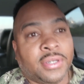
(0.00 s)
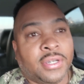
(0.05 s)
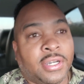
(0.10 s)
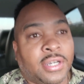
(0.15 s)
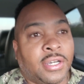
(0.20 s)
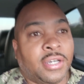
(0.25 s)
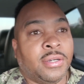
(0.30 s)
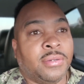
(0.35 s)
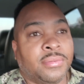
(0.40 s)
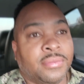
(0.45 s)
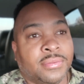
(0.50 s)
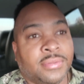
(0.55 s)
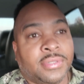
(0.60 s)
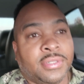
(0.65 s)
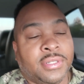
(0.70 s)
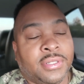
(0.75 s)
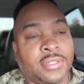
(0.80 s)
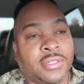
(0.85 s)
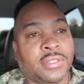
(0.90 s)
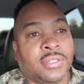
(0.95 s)

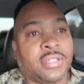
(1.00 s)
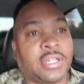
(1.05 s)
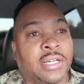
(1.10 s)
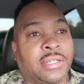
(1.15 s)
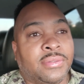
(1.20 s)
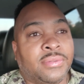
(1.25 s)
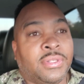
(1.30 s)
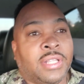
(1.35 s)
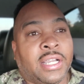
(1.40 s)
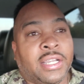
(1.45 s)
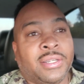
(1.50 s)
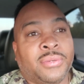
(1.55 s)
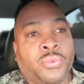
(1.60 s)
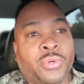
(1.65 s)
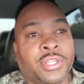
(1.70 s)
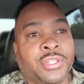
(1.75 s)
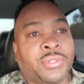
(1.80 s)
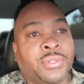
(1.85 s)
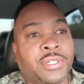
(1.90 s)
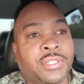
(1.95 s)
um, like
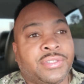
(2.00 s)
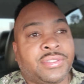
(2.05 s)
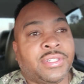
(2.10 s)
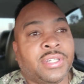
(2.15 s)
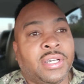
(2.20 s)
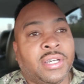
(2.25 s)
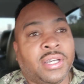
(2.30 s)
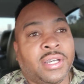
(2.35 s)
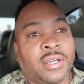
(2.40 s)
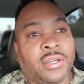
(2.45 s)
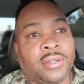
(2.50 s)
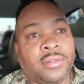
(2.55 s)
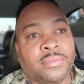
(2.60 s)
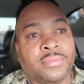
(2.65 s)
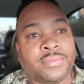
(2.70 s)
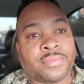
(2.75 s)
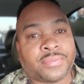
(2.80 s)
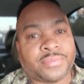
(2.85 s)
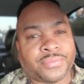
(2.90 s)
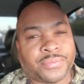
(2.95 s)
whether it's uh
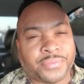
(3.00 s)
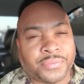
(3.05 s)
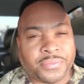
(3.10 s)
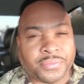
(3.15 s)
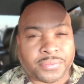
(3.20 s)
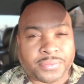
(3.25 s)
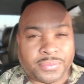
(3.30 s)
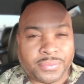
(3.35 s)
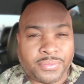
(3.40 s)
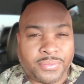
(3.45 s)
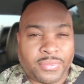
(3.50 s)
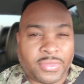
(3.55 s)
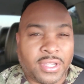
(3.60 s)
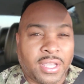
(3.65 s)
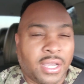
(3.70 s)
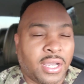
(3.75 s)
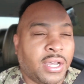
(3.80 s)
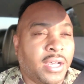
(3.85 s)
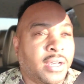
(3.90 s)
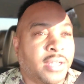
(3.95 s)

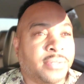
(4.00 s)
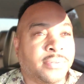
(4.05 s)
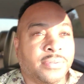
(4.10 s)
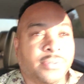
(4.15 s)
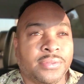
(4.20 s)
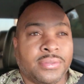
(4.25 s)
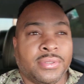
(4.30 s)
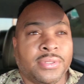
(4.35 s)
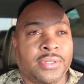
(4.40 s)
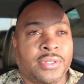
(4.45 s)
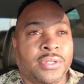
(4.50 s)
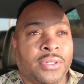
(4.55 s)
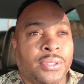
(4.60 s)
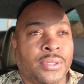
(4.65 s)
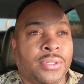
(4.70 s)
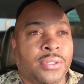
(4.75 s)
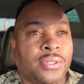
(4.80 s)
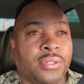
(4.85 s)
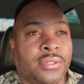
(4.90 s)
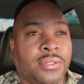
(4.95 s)
uh,
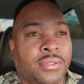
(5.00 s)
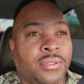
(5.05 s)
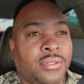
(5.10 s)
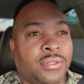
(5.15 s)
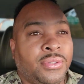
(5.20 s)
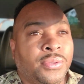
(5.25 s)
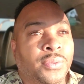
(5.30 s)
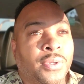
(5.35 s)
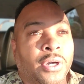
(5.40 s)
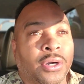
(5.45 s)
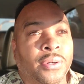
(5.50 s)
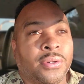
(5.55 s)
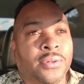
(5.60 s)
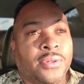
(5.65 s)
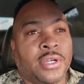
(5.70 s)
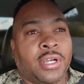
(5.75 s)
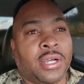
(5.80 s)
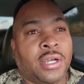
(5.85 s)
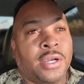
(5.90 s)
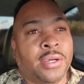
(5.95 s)
you know,
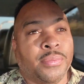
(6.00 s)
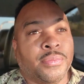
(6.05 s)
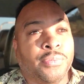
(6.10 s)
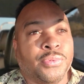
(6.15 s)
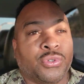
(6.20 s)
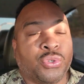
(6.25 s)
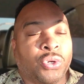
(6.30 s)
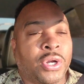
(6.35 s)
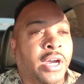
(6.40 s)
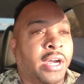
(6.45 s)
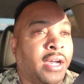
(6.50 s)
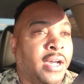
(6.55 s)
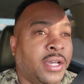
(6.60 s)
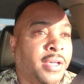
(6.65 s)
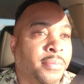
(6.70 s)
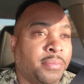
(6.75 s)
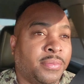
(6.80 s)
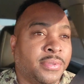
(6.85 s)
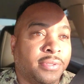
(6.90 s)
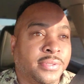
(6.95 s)
um,
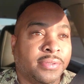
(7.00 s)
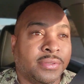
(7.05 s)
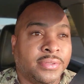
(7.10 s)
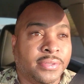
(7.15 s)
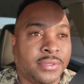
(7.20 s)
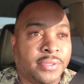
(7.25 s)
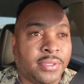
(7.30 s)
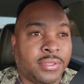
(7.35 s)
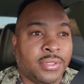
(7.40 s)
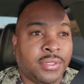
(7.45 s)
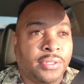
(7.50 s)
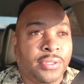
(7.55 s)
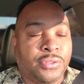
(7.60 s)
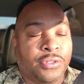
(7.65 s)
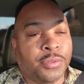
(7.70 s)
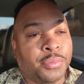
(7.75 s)
crime,